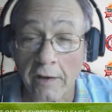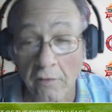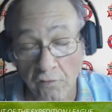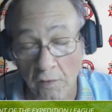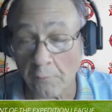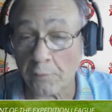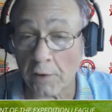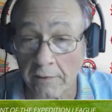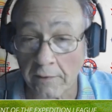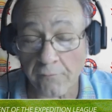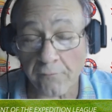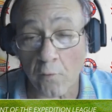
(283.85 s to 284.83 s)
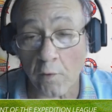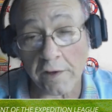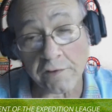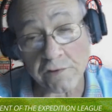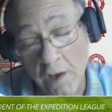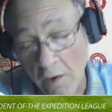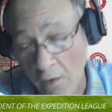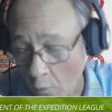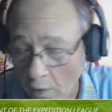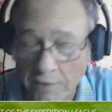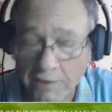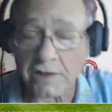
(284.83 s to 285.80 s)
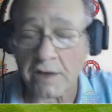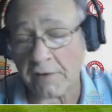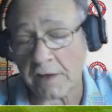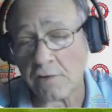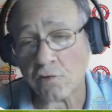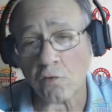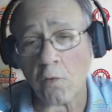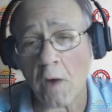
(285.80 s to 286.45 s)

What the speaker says: Because some play in their 40s, one is 72.